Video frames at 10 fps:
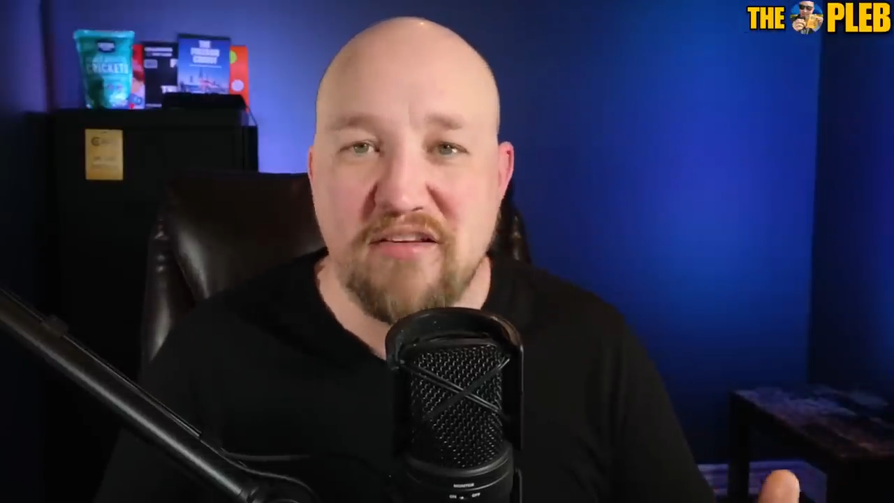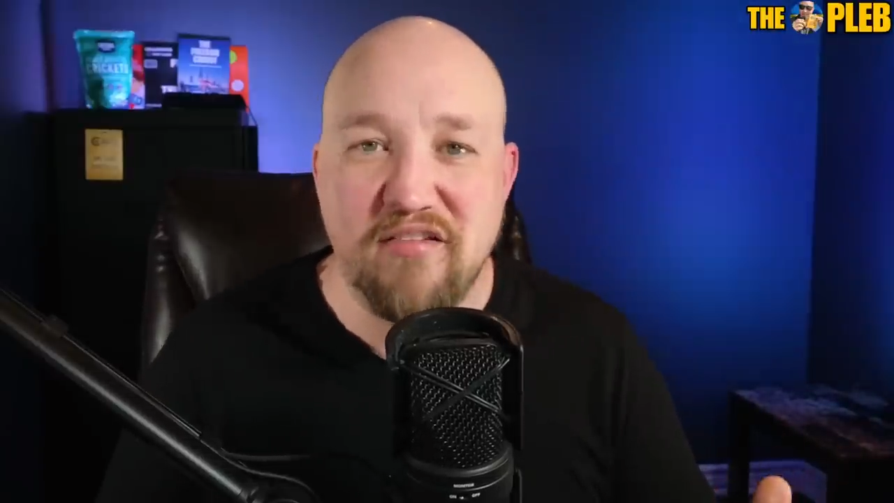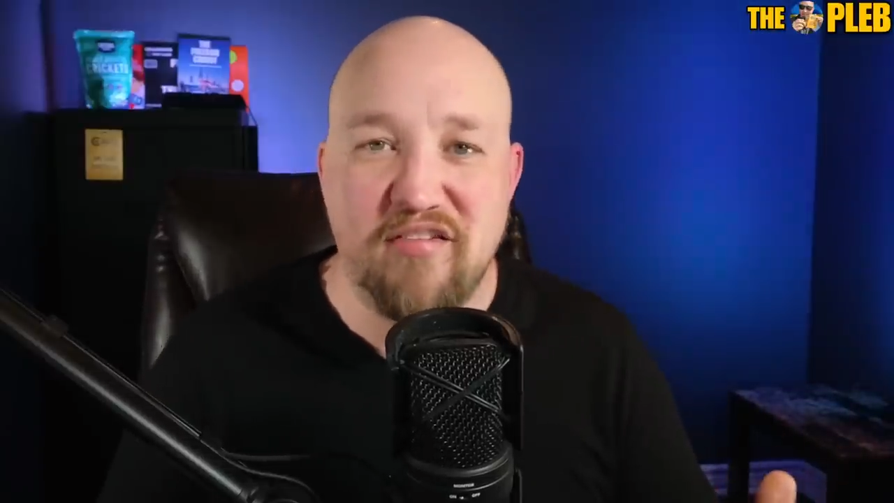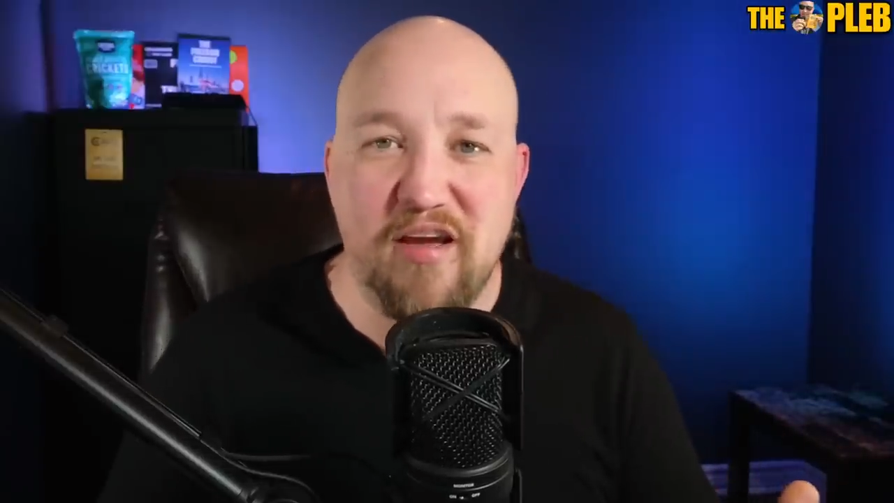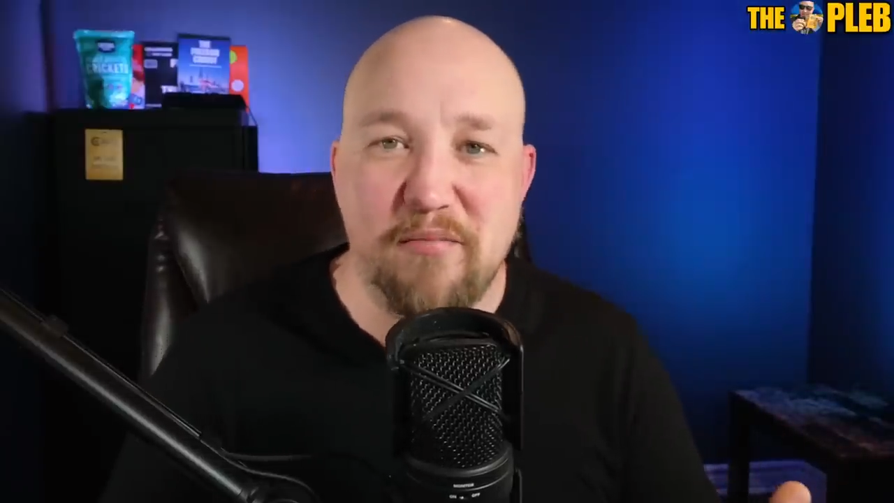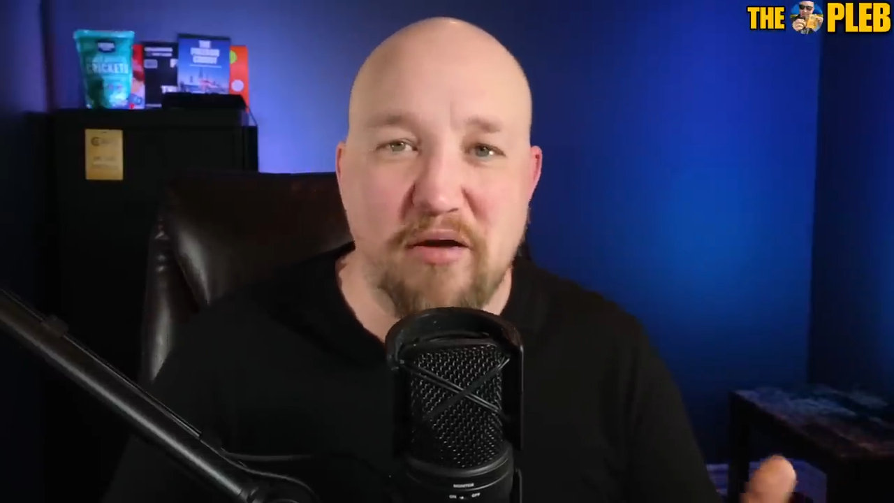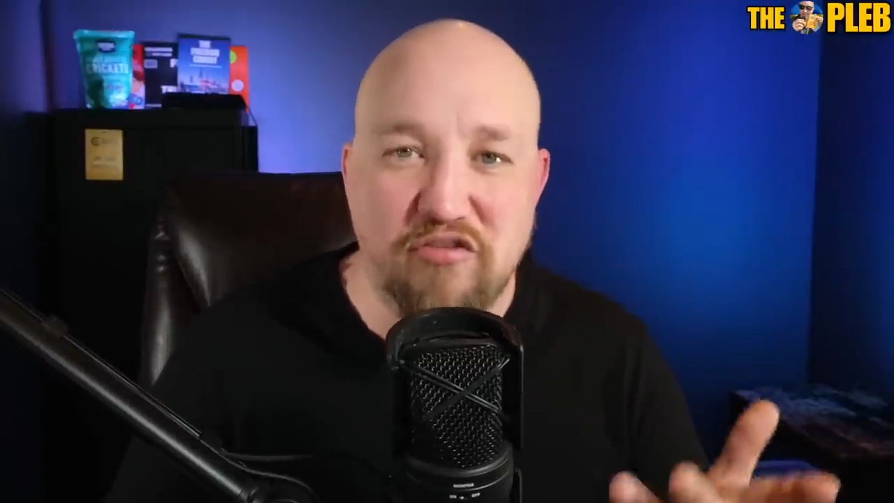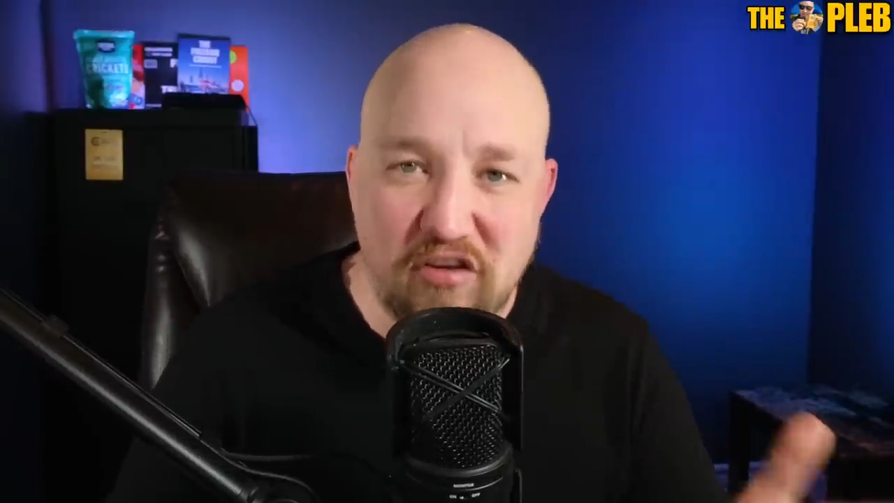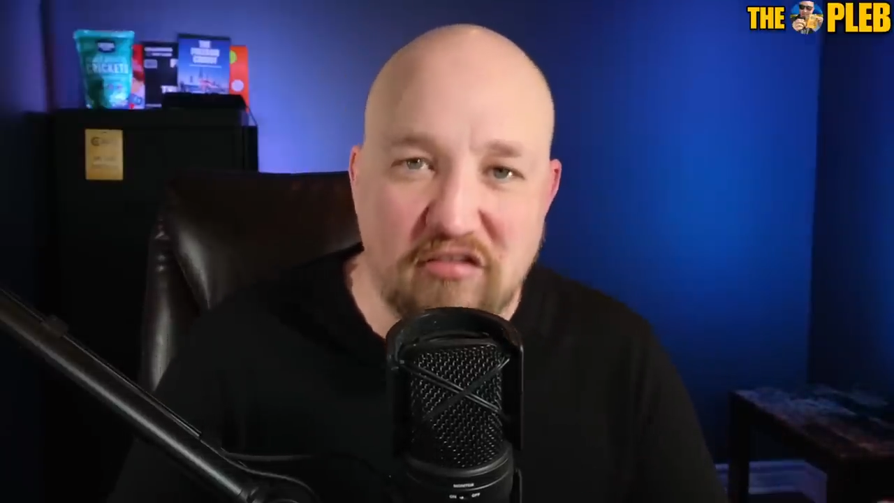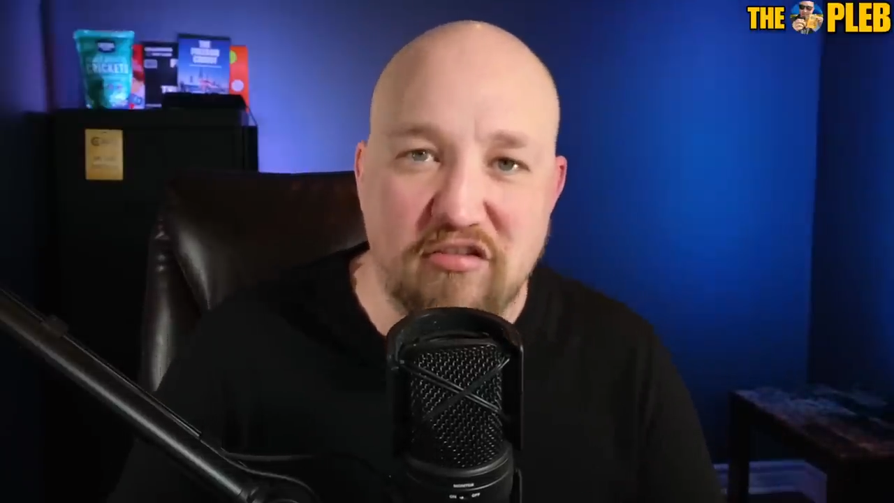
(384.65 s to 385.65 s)
to say about
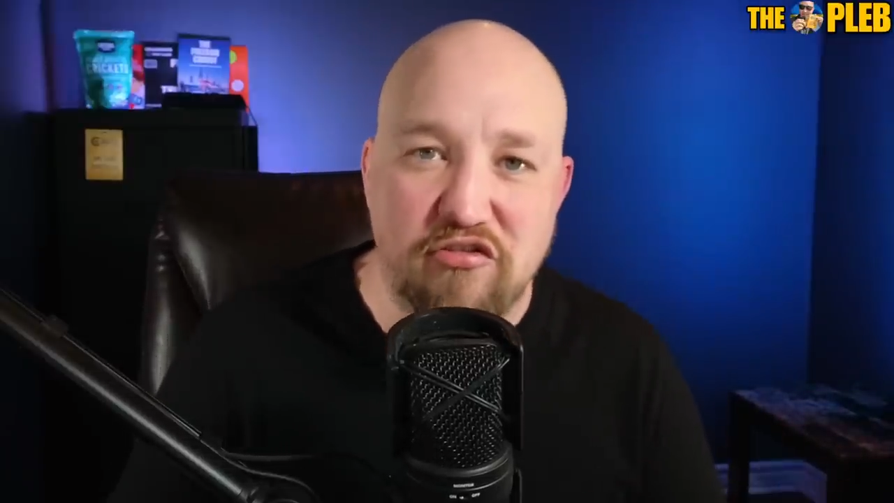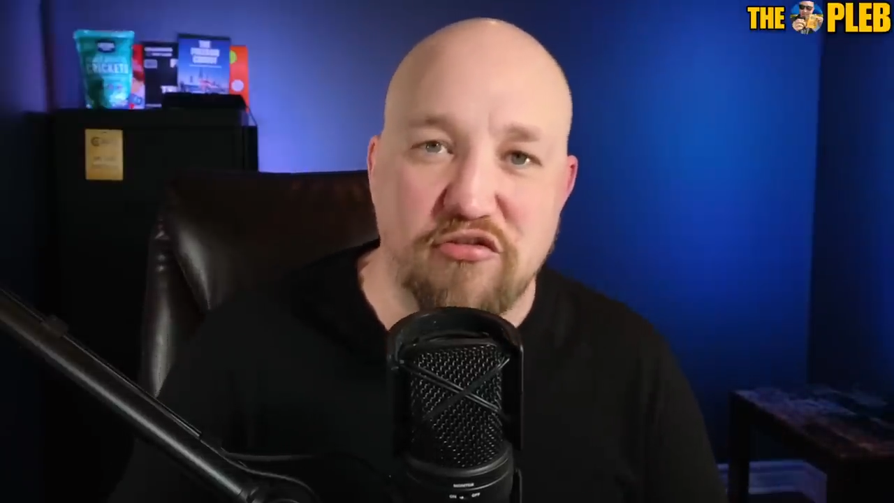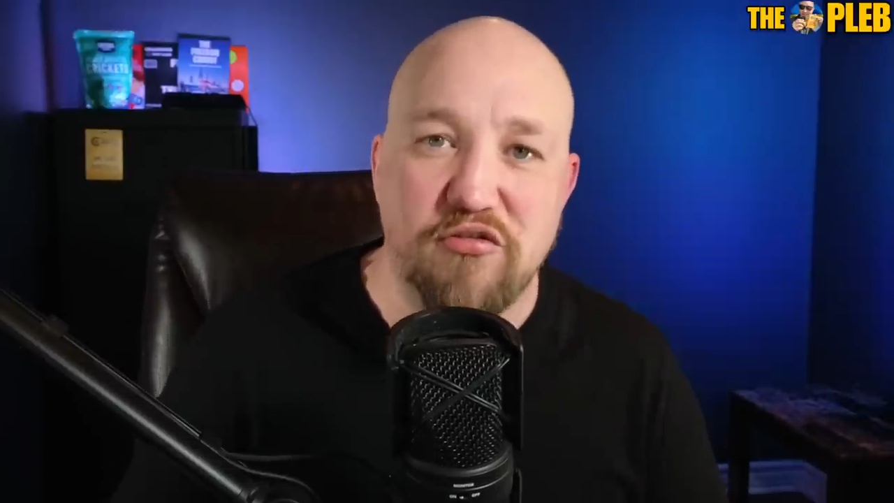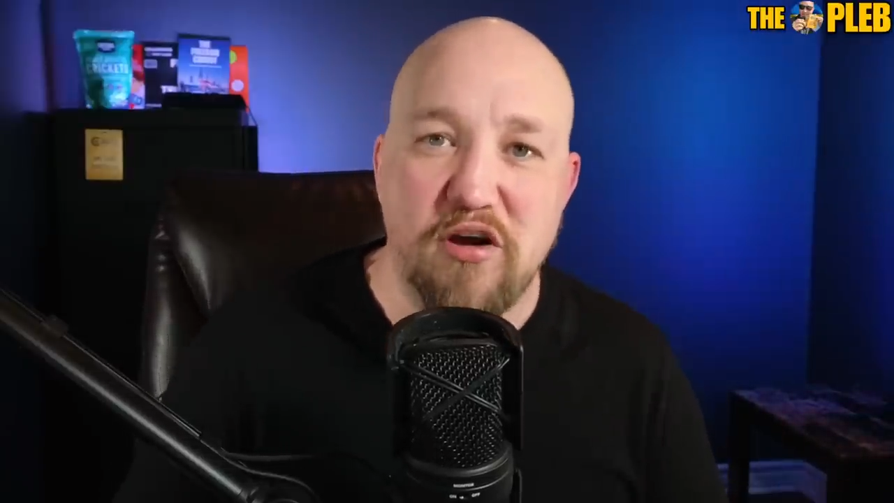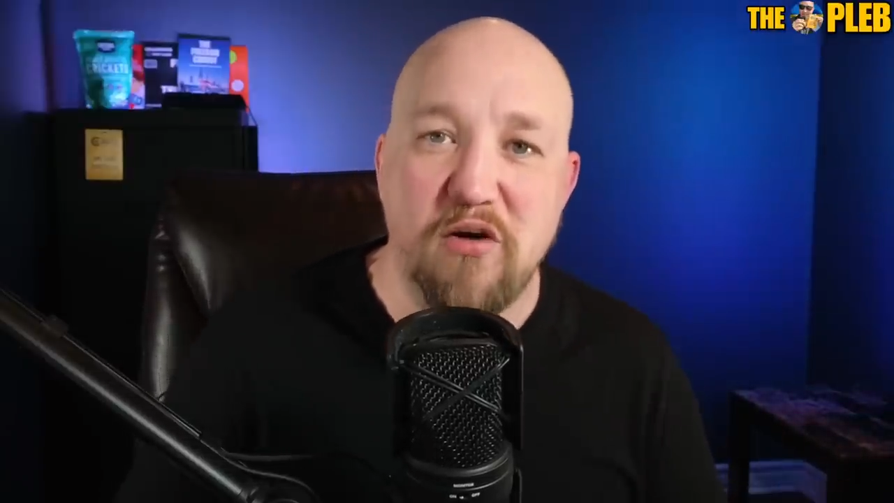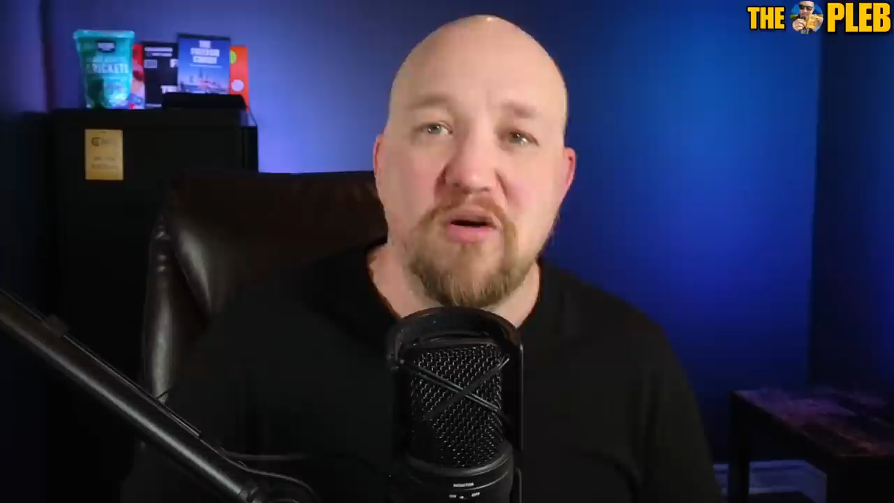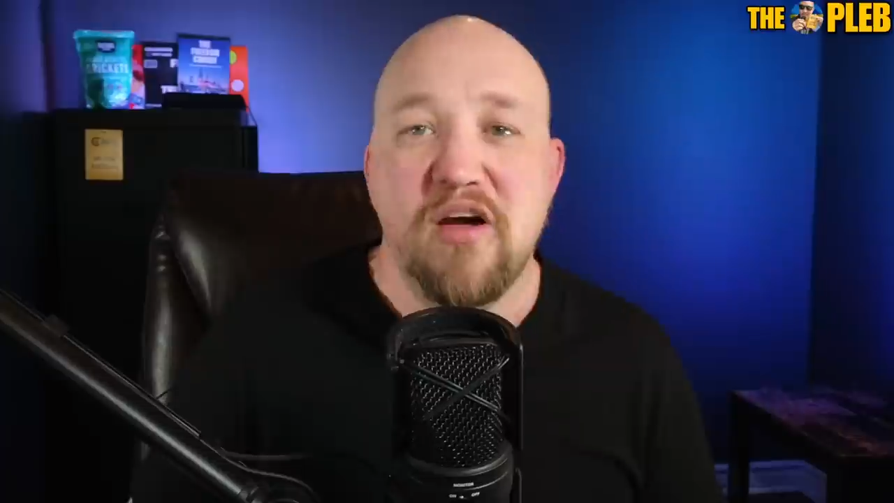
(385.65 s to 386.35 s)
Justin Trudeau